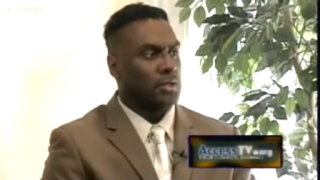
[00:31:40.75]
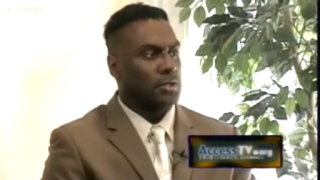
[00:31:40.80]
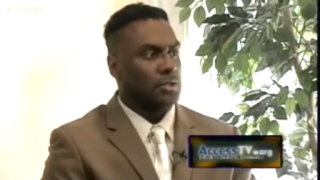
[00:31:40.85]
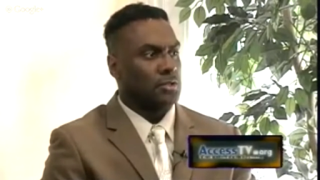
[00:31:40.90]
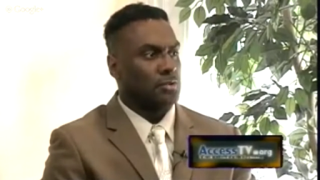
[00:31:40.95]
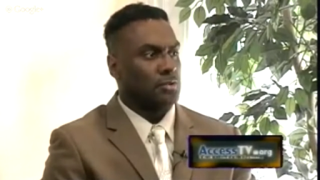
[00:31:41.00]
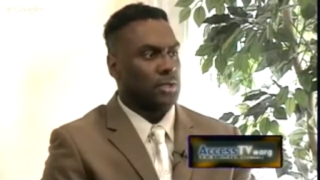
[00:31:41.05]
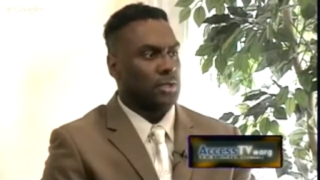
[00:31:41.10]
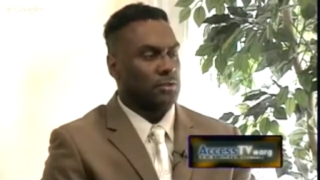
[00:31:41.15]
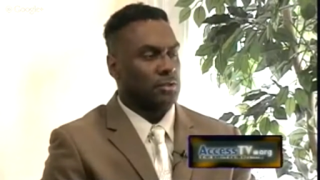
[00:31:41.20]

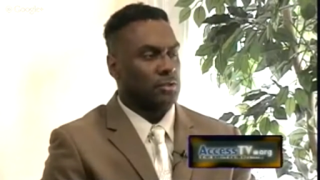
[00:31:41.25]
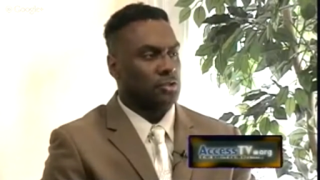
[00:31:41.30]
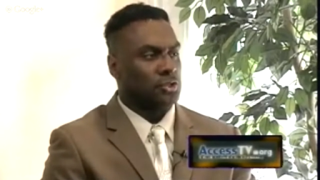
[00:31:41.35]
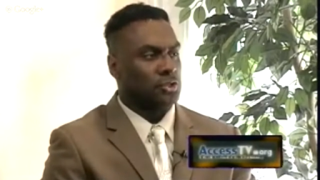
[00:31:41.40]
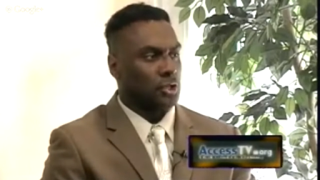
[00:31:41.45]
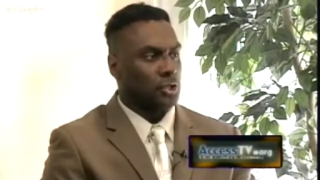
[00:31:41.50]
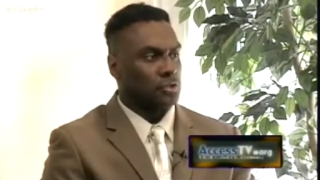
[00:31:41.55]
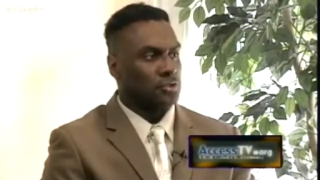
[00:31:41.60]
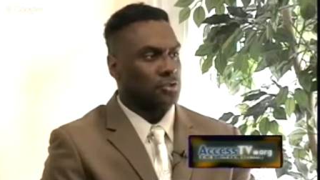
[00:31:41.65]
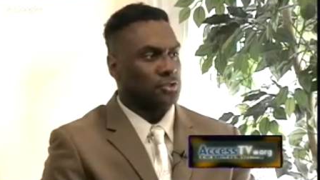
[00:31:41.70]
you get the
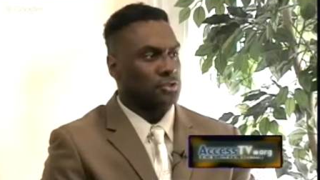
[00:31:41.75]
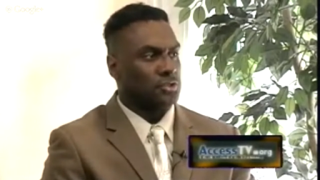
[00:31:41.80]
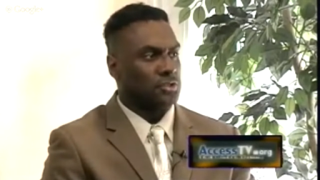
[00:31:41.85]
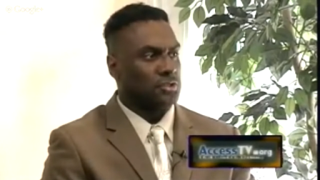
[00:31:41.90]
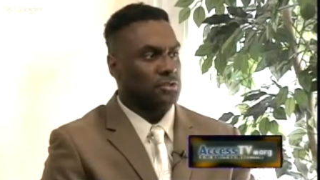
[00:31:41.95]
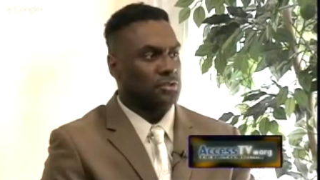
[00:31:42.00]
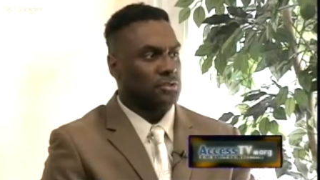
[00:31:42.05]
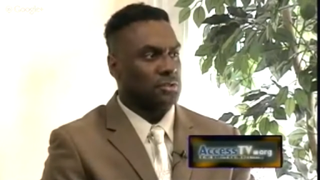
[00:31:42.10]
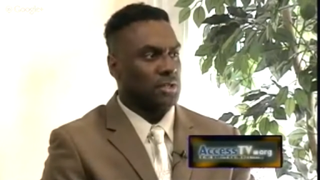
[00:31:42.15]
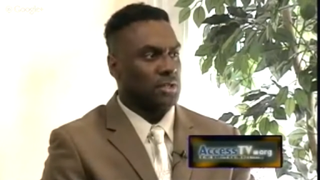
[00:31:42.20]

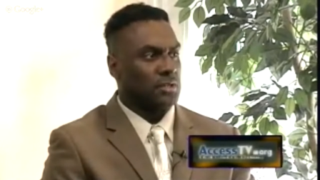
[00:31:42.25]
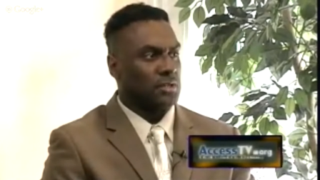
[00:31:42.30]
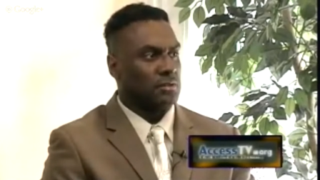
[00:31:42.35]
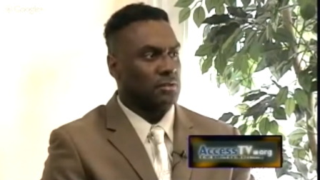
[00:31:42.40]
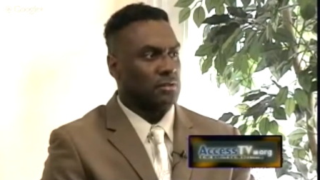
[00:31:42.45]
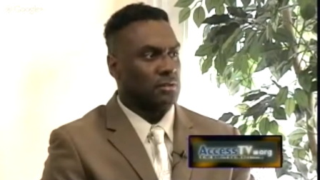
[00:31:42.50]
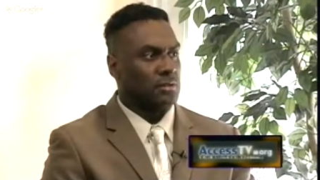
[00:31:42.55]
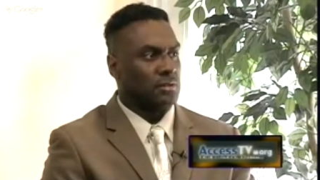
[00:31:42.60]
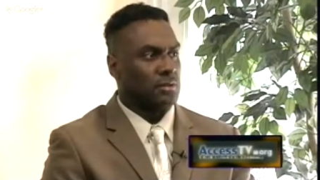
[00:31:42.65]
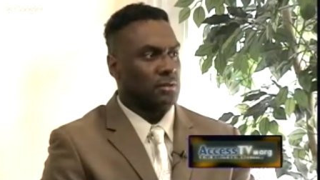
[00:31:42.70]
churches and
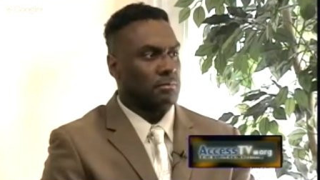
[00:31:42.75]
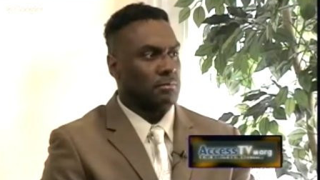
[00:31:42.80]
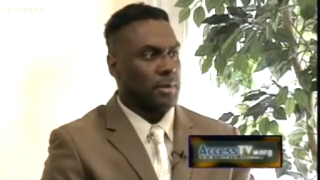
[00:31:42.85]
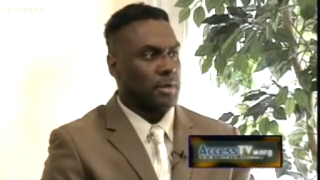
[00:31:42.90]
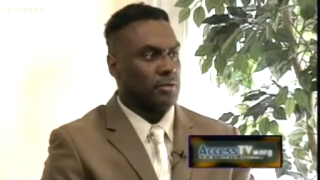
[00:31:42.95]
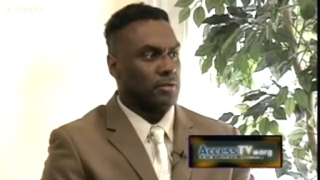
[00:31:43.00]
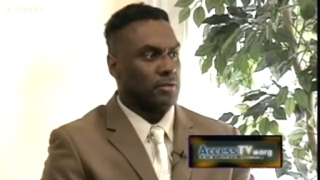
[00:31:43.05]
the